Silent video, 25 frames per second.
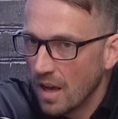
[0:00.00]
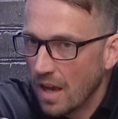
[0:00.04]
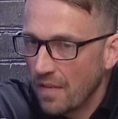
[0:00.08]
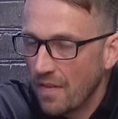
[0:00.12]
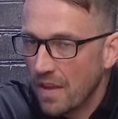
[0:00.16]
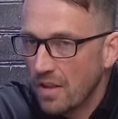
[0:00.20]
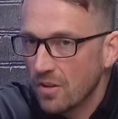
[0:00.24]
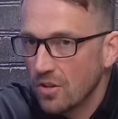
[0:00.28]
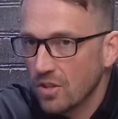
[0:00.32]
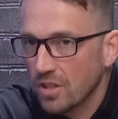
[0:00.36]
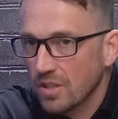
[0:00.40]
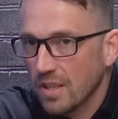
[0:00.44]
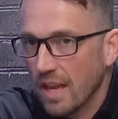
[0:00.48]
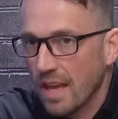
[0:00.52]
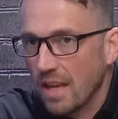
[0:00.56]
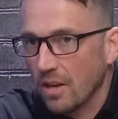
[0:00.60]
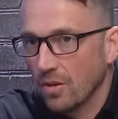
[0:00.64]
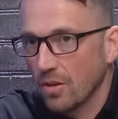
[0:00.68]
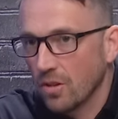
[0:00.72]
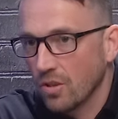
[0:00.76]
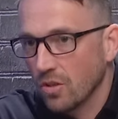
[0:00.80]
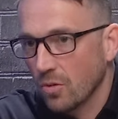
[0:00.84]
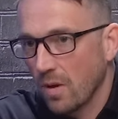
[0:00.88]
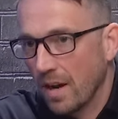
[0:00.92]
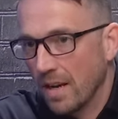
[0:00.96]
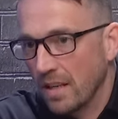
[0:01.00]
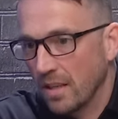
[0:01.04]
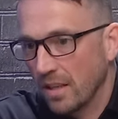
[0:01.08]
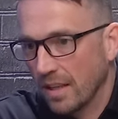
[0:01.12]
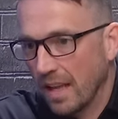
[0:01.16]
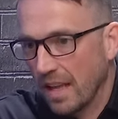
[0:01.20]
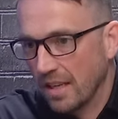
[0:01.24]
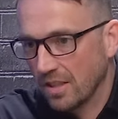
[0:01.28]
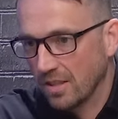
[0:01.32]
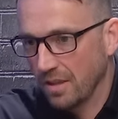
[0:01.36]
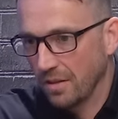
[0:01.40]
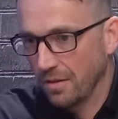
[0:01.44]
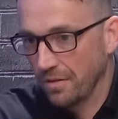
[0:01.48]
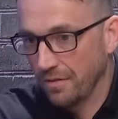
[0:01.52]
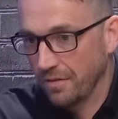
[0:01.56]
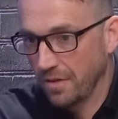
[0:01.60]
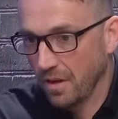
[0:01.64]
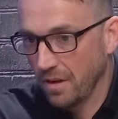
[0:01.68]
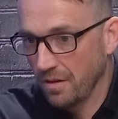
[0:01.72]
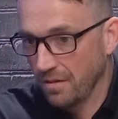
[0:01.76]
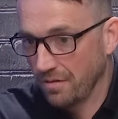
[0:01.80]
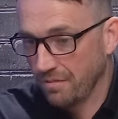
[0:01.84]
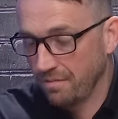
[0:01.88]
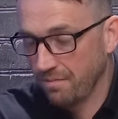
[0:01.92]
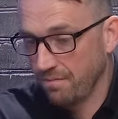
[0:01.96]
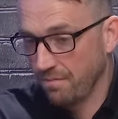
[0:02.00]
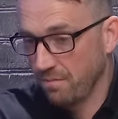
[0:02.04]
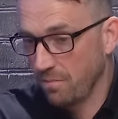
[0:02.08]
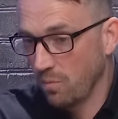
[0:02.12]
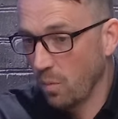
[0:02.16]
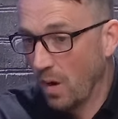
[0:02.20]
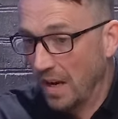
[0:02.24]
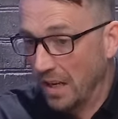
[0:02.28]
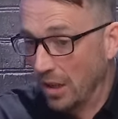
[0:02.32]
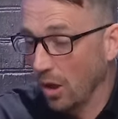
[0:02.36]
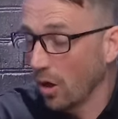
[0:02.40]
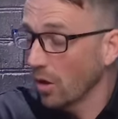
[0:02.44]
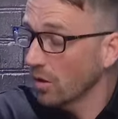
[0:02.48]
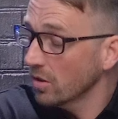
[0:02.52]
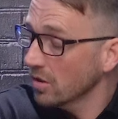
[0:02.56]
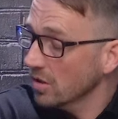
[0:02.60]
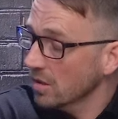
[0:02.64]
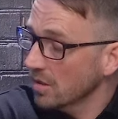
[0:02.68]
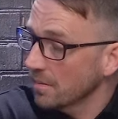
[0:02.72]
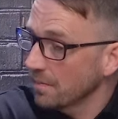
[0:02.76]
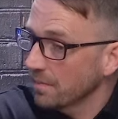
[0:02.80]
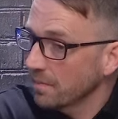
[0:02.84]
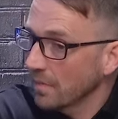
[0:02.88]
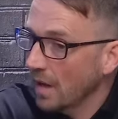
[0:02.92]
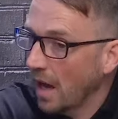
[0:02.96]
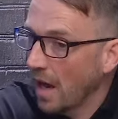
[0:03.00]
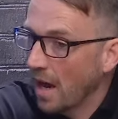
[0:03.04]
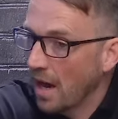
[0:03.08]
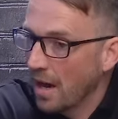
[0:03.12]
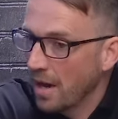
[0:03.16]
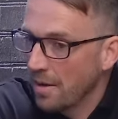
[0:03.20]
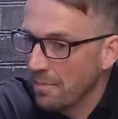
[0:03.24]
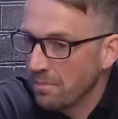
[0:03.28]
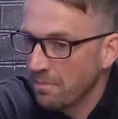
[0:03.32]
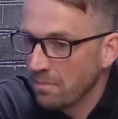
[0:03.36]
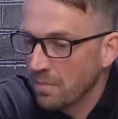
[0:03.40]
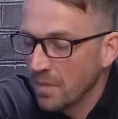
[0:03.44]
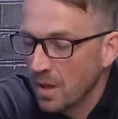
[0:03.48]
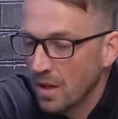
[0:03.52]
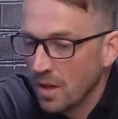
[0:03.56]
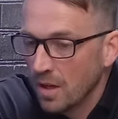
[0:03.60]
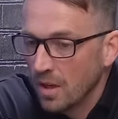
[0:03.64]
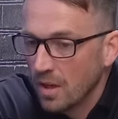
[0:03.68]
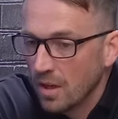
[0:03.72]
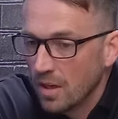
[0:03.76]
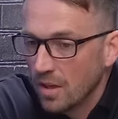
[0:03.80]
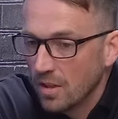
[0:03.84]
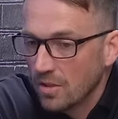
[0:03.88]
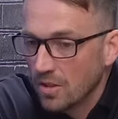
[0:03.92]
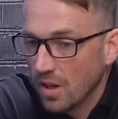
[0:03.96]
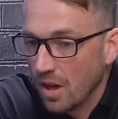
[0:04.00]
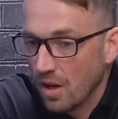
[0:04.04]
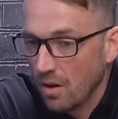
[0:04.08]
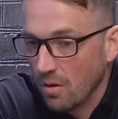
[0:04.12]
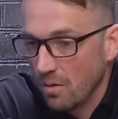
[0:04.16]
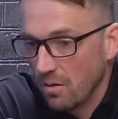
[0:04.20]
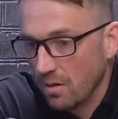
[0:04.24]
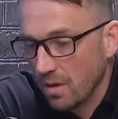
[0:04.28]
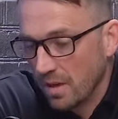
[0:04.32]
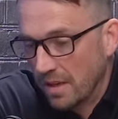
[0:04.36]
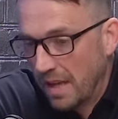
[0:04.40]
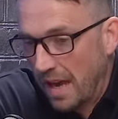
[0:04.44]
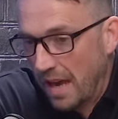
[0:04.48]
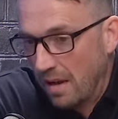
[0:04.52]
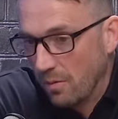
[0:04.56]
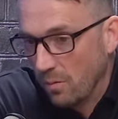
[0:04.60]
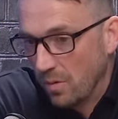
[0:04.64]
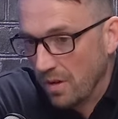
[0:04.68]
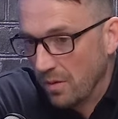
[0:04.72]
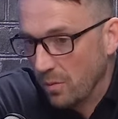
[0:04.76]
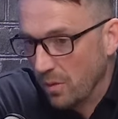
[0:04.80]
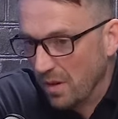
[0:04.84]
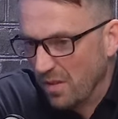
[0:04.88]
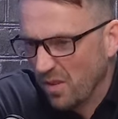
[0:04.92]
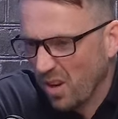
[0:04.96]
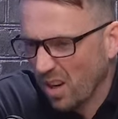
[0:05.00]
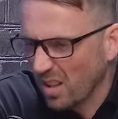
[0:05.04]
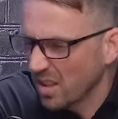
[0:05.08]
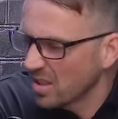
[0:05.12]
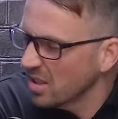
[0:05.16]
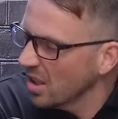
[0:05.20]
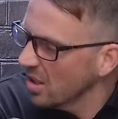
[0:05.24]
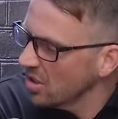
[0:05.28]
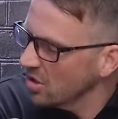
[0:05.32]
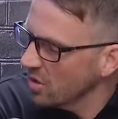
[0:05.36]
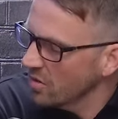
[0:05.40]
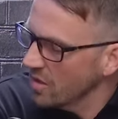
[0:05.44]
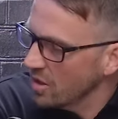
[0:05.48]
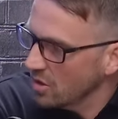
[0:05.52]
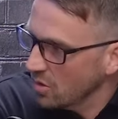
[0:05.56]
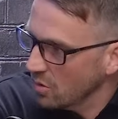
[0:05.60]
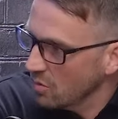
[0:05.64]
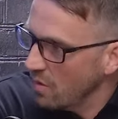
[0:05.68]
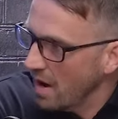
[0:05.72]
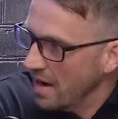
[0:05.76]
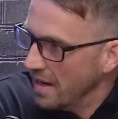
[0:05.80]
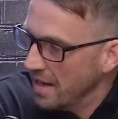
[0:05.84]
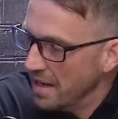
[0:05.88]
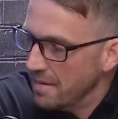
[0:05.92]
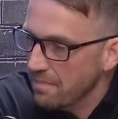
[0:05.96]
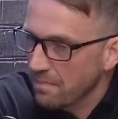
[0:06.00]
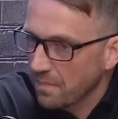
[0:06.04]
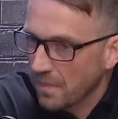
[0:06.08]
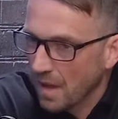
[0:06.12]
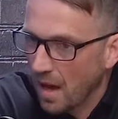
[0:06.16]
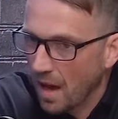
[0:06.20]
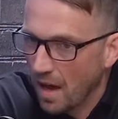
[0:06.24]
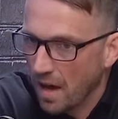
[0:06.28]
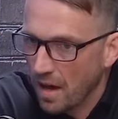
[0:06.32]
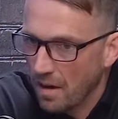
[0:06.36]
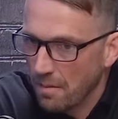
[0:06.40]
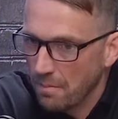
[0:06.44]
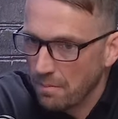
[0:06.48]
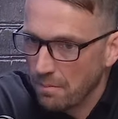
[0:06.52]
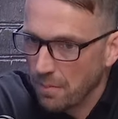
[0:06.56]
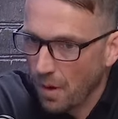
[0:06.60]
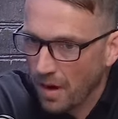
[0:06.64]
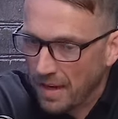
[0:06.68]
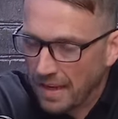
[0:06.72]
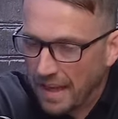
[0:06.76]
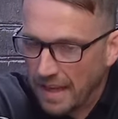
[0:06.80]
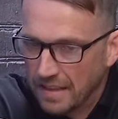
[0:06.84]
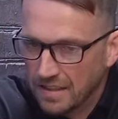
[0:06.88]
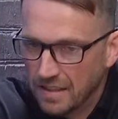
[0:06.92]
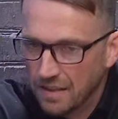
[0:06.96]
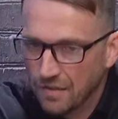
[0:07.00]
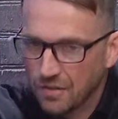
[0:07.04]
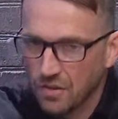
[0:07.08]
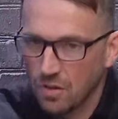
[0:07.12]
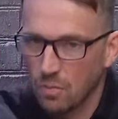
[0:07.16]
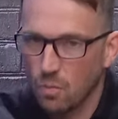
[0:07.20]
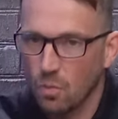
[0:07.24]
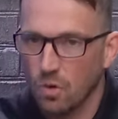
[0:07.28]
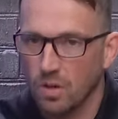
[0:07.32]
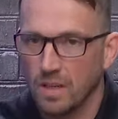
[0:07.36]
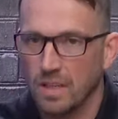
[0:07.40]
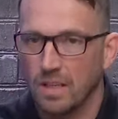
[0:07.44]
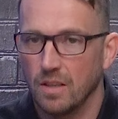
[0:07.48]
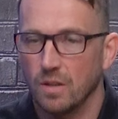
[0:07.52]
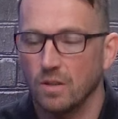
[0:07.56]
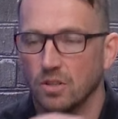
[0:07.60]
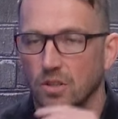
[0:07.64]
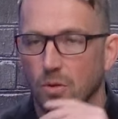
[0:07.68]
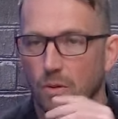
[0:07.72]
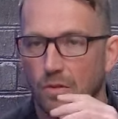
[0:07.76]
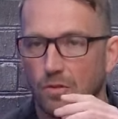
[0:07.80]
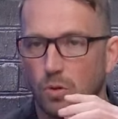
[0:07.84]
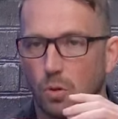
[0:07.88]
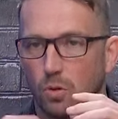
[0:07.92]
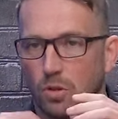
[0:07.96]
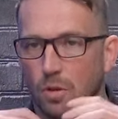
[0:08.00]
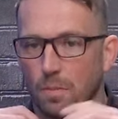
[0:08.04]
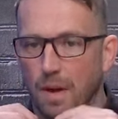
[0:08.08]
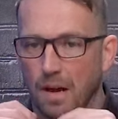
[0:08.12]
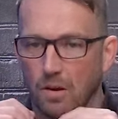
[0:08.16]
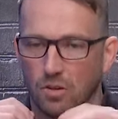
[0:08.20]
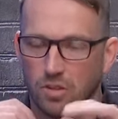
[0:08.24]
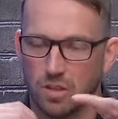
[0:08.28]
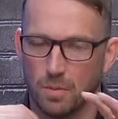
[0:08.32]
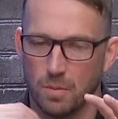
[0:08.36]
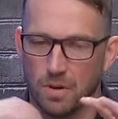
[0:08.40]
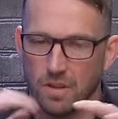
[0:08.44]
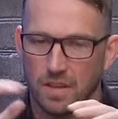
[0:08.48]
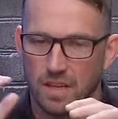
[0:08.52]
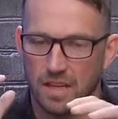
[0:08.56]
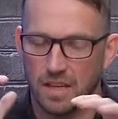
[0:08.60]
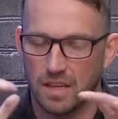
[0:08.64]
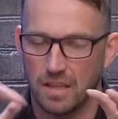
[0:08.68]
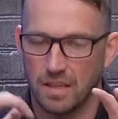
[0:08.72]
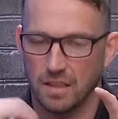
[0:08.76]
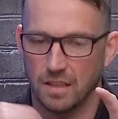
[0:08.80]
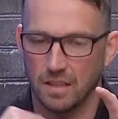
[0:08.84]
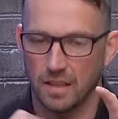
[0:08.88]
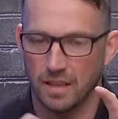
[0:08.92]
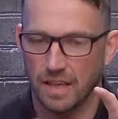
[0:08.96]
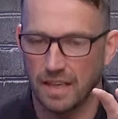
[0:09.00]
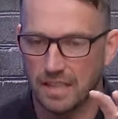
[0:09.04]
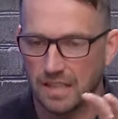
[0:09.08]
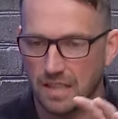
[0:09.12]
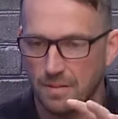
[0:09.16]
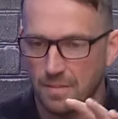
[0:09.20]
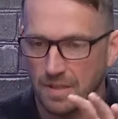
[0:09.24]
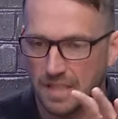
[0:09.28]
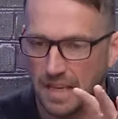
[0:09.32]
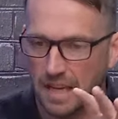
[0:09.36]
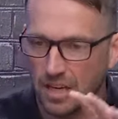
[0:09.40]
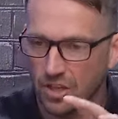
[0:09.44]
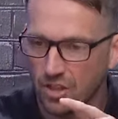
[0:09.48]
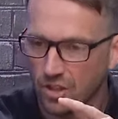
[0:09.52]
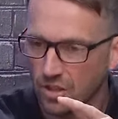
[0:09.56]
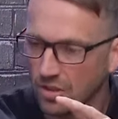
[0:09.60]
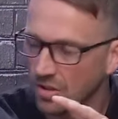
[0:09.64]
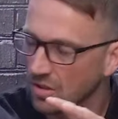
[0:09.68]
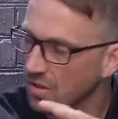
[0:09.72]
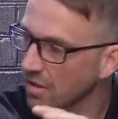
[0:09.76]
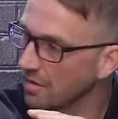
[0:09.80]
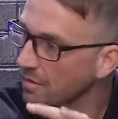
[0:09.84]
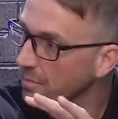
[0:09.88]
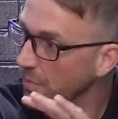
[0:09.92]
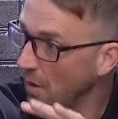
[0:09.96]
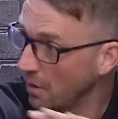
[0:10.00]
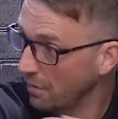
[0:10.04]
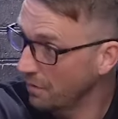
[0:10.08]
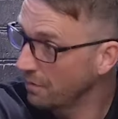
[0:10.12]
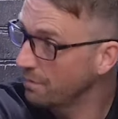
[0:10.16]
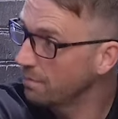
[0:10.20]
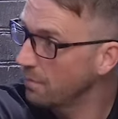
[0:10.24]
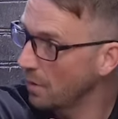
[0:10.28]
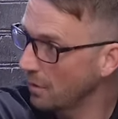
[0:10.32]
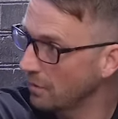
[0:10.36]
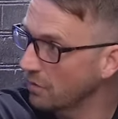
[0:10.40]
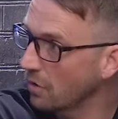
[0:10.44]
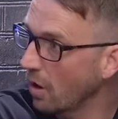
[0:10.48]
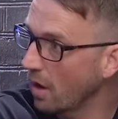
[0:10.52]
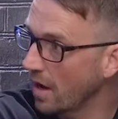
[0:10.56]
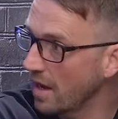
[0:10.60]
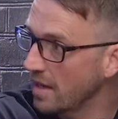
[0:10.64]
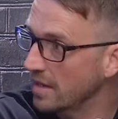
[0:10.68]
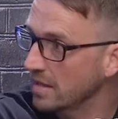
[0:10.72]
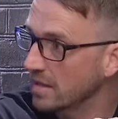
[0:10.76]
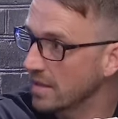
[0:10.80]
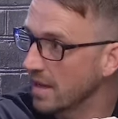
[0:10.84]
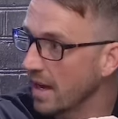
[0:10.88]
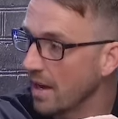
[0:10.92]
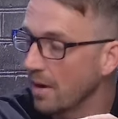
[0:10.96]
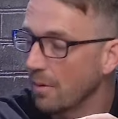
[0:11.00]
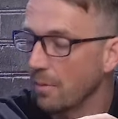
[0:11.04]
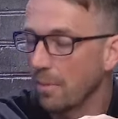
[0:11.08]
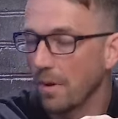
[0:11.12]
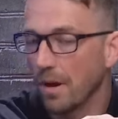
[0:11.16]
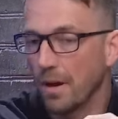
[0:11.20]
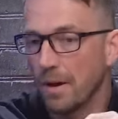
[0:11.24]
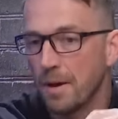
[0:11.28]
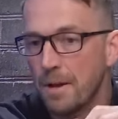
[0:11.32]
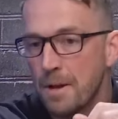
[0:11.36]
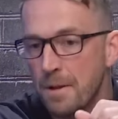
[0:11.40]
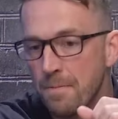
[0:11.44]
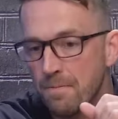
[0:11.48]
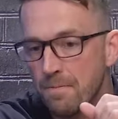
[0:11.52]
and then just staying on the trend, I guess, of weight loss. So again, we've kind of touched on this already, but I guess if someone, so we've talked about some of the, I guess, limitations of both diets now, but